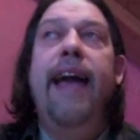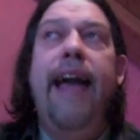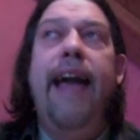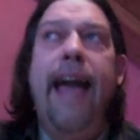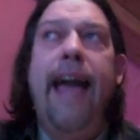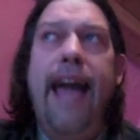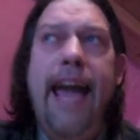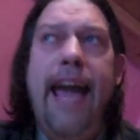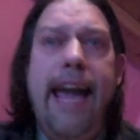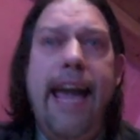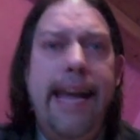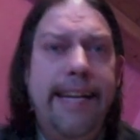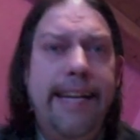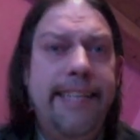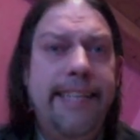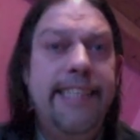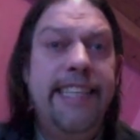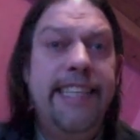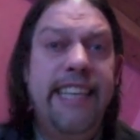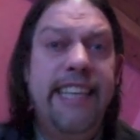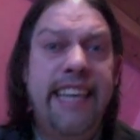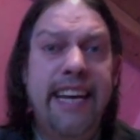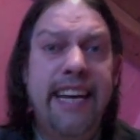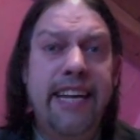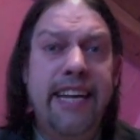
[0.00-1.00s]
8
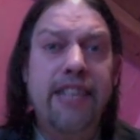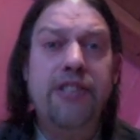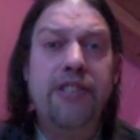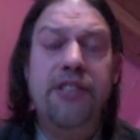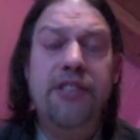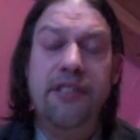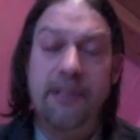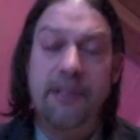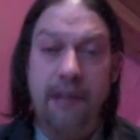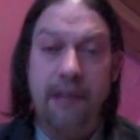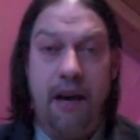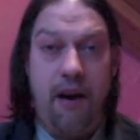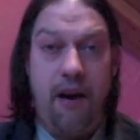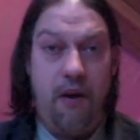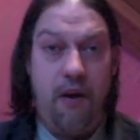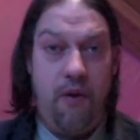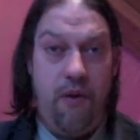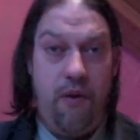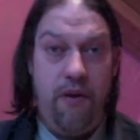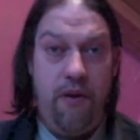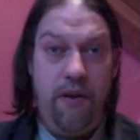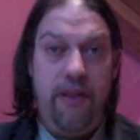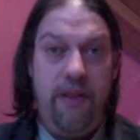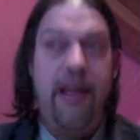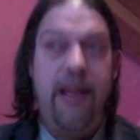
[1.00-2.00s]
years now,
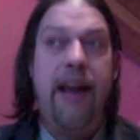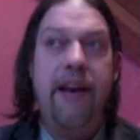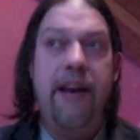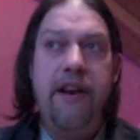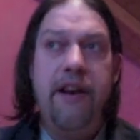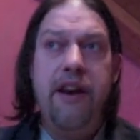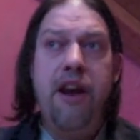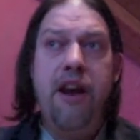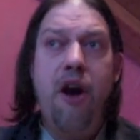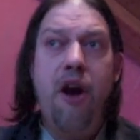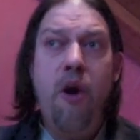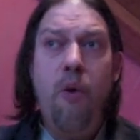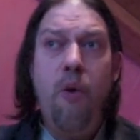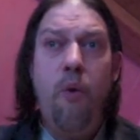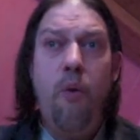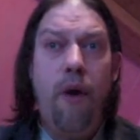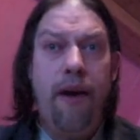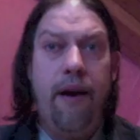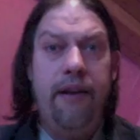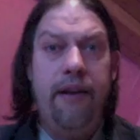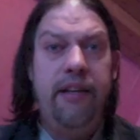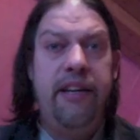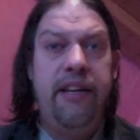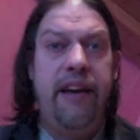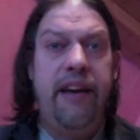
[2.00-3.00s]
that no
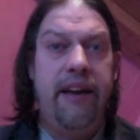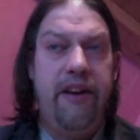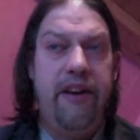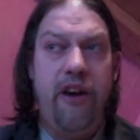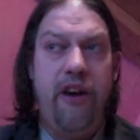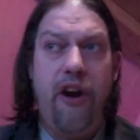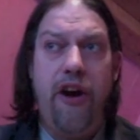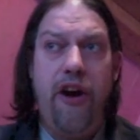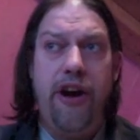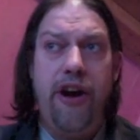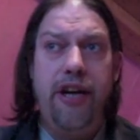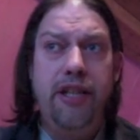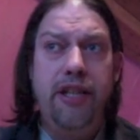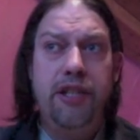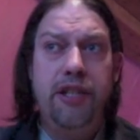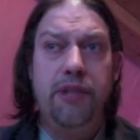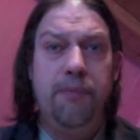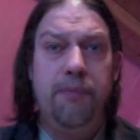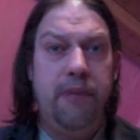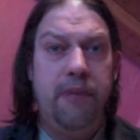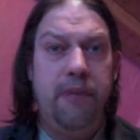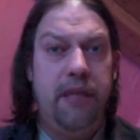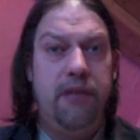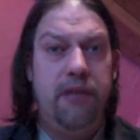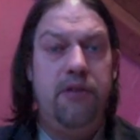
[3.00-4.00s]
one can urge
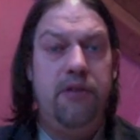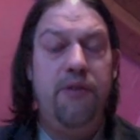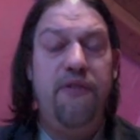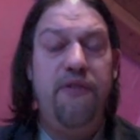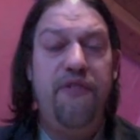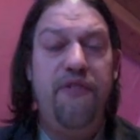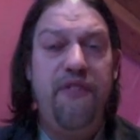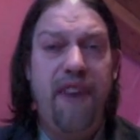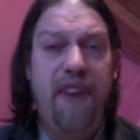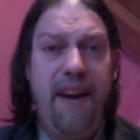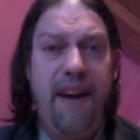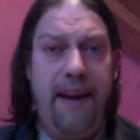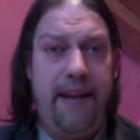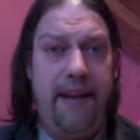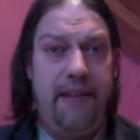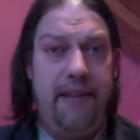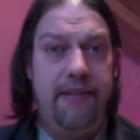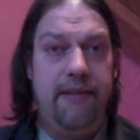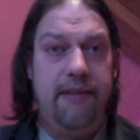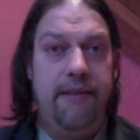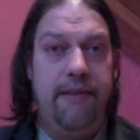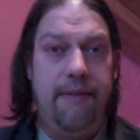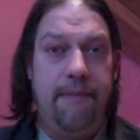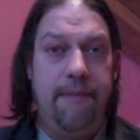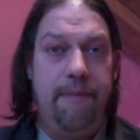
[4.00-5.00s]
me to fight
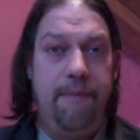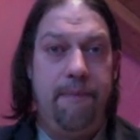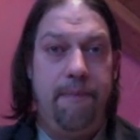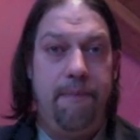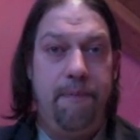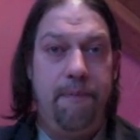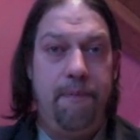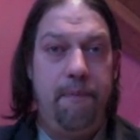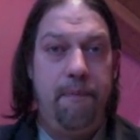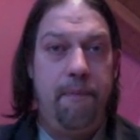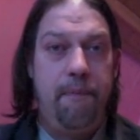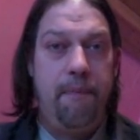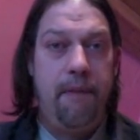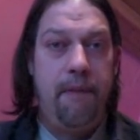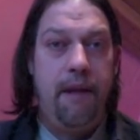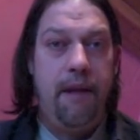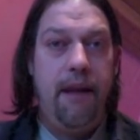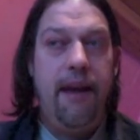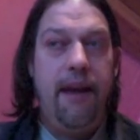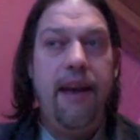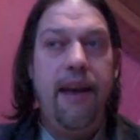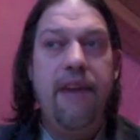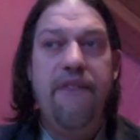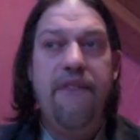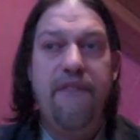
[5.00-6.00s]

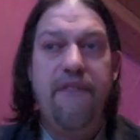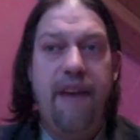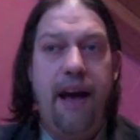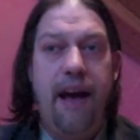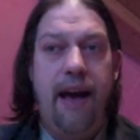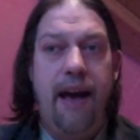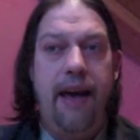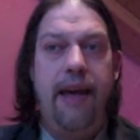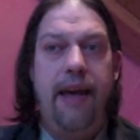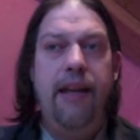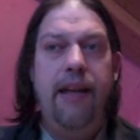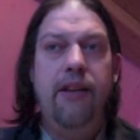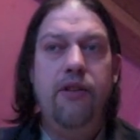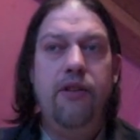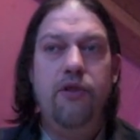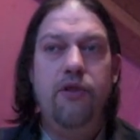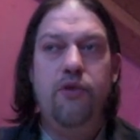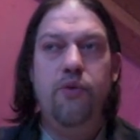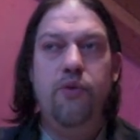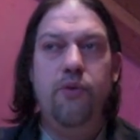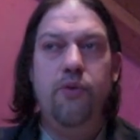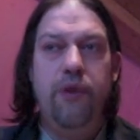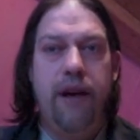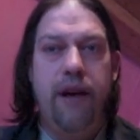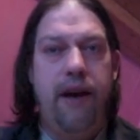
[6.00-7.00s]
if I do
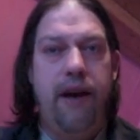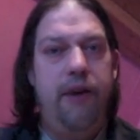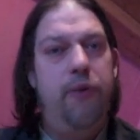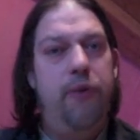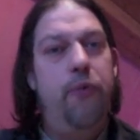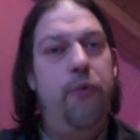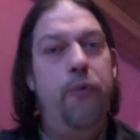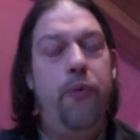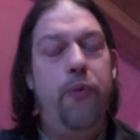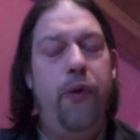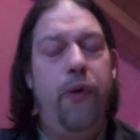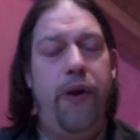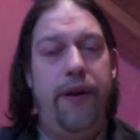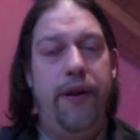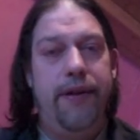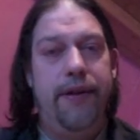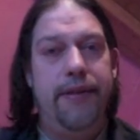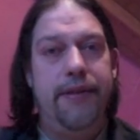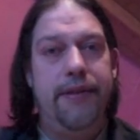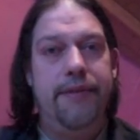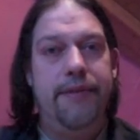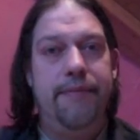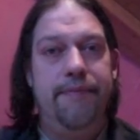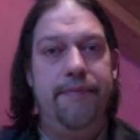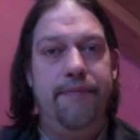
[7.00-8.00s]
not want.
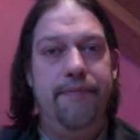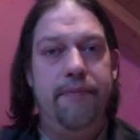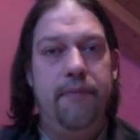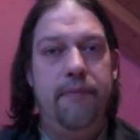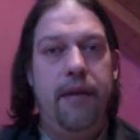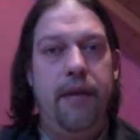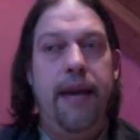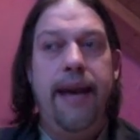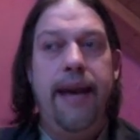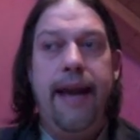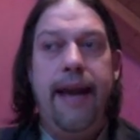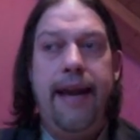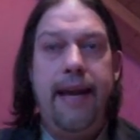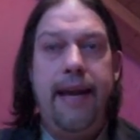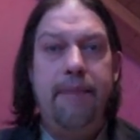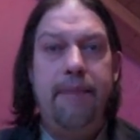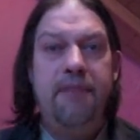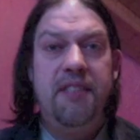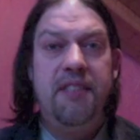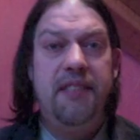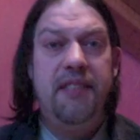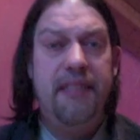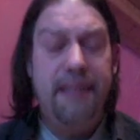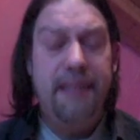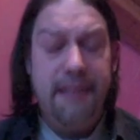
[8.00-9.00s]
And I'm
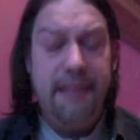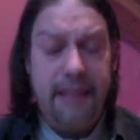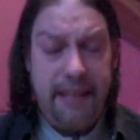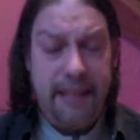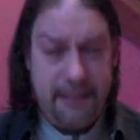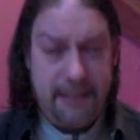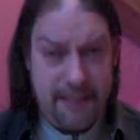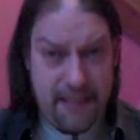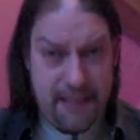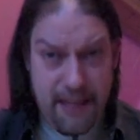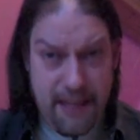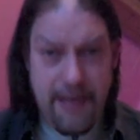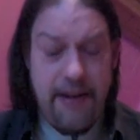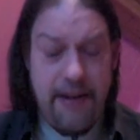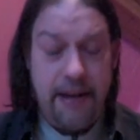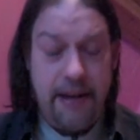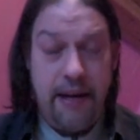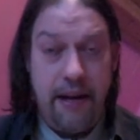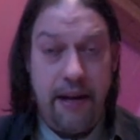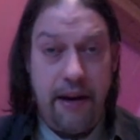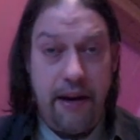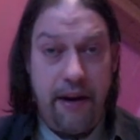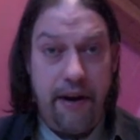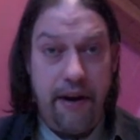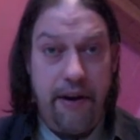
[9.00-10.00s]
still sitting
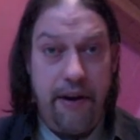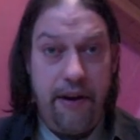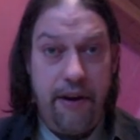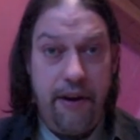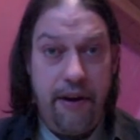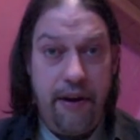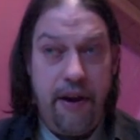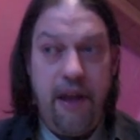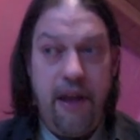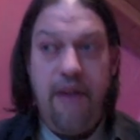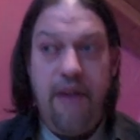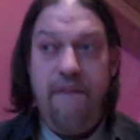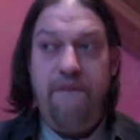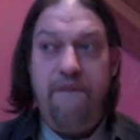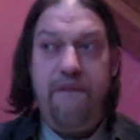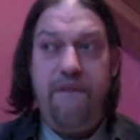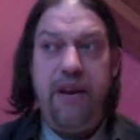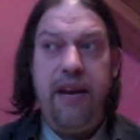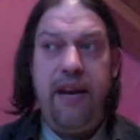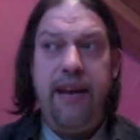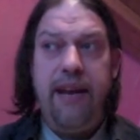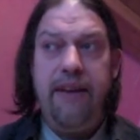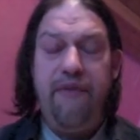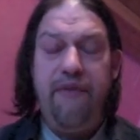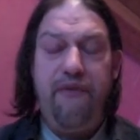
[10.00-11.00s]
here,
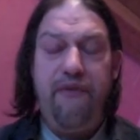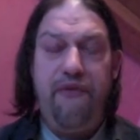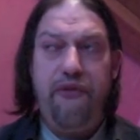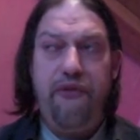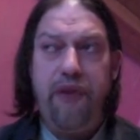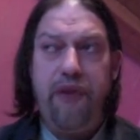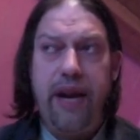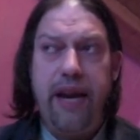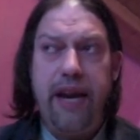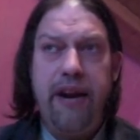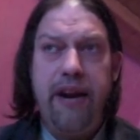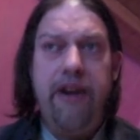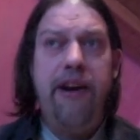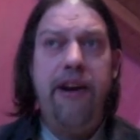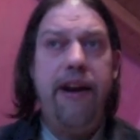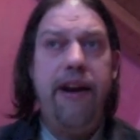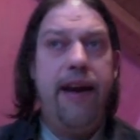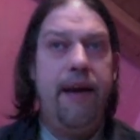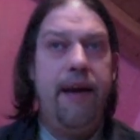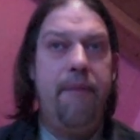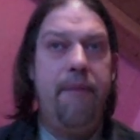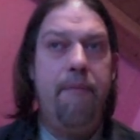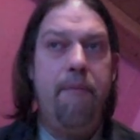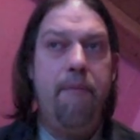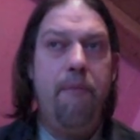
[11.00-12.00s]
feeling freer
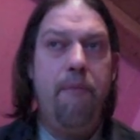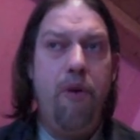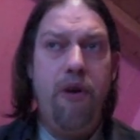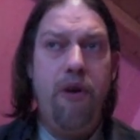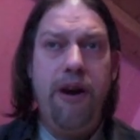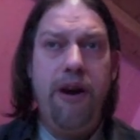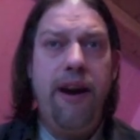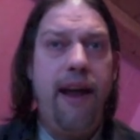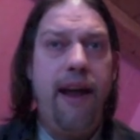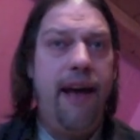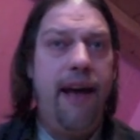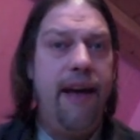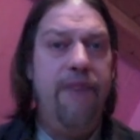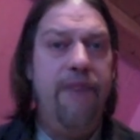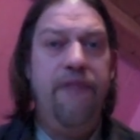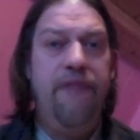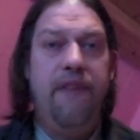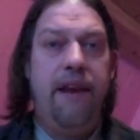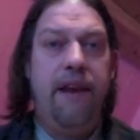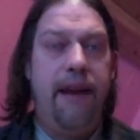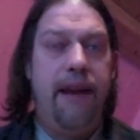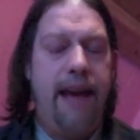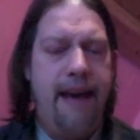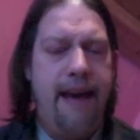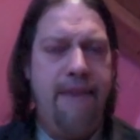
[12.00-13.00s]
and more alive
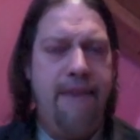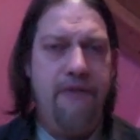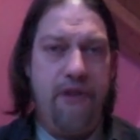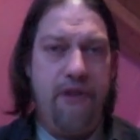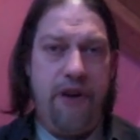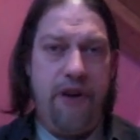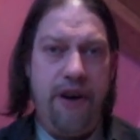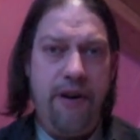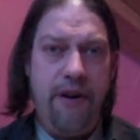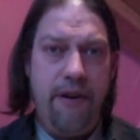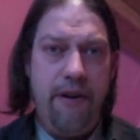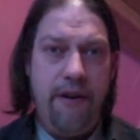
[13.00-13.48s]
than ever.